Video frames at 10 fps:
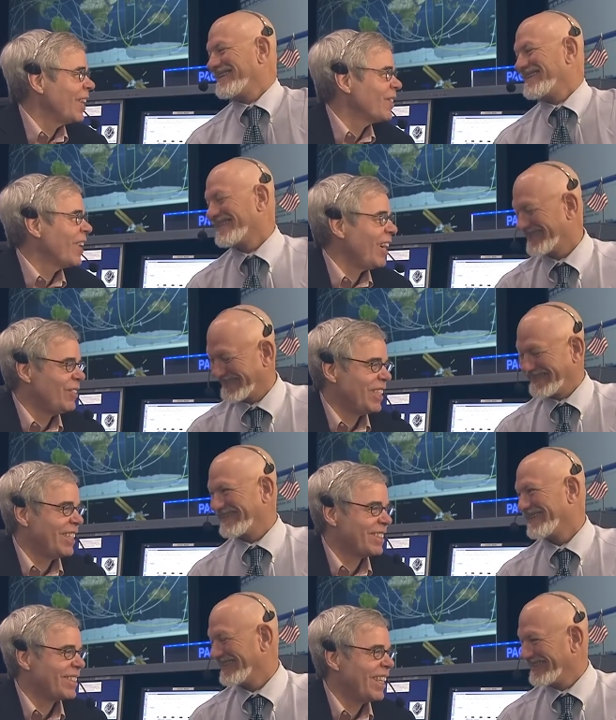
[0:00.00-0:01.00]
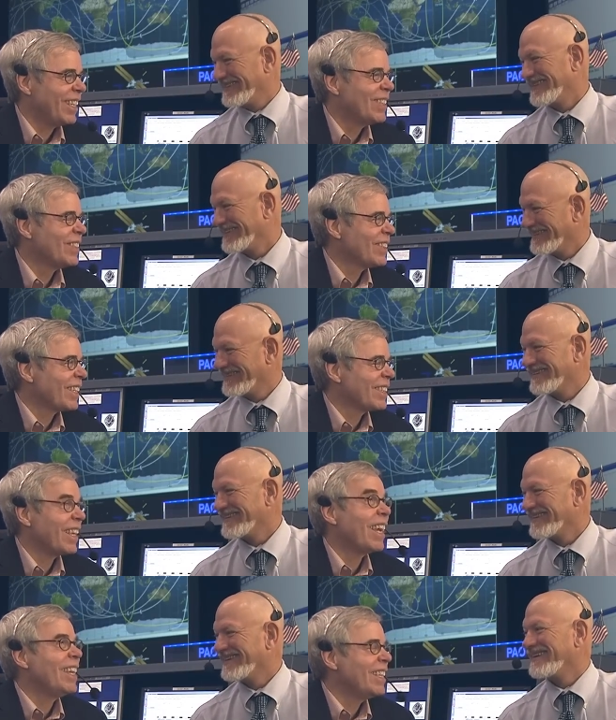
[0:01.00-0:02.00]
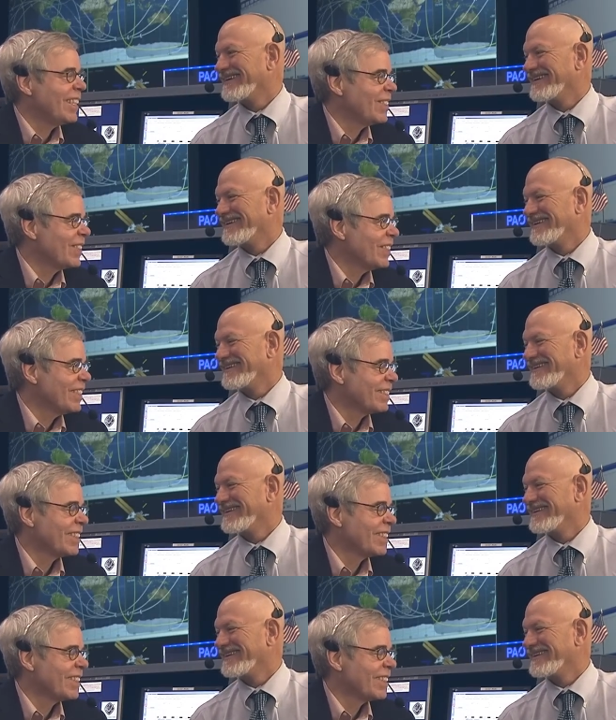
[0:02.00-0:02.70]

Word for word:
Speaker 1: arrived yesterday. It's like 88 degrees.